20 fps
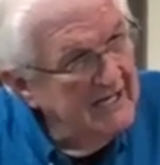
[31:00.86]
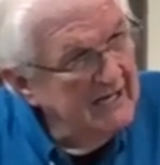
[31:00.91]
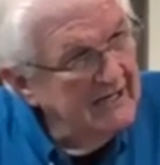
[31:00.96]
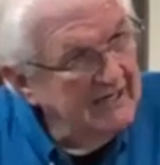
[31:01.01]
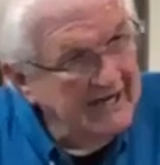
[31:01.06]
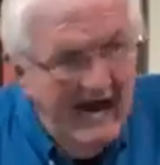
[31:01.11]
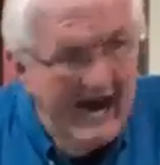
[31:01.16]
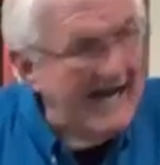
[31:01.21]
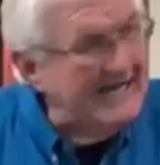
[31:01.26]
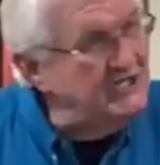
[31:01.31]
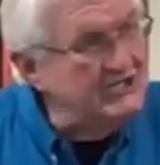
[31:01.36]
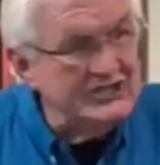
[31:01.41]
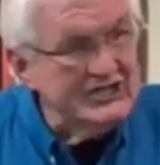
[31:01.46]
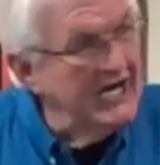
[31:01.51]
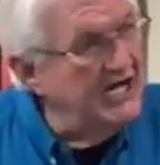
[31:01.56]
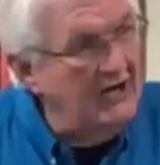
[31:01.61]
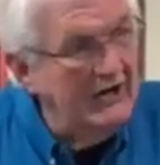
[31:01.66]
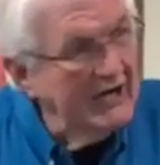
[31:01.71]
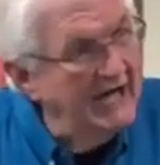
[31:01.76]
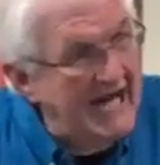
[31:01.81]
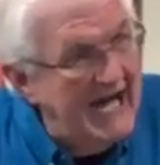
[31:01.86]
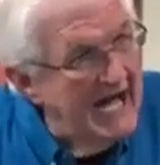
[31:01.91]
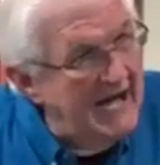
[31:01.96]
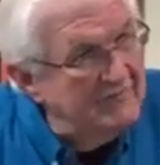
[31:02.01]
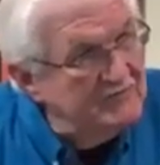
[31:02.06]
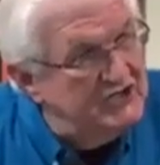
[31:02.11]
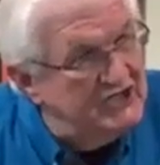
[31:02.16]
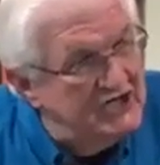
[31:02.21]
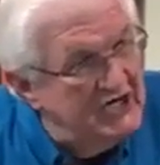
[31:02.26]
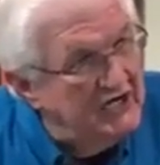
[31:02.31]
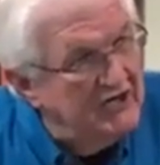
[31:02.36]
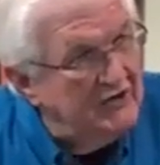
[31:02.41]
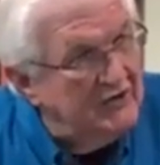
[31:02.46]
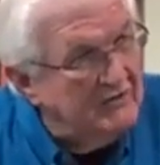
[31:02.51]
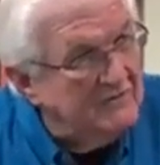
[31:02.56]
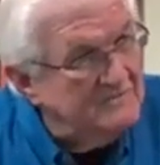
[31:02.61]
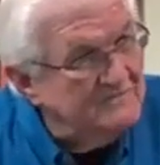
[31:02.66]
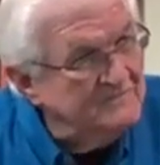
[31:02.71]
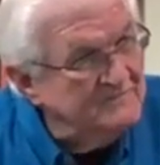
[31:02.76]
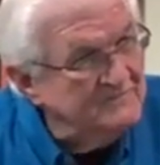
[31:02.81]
God still loves you.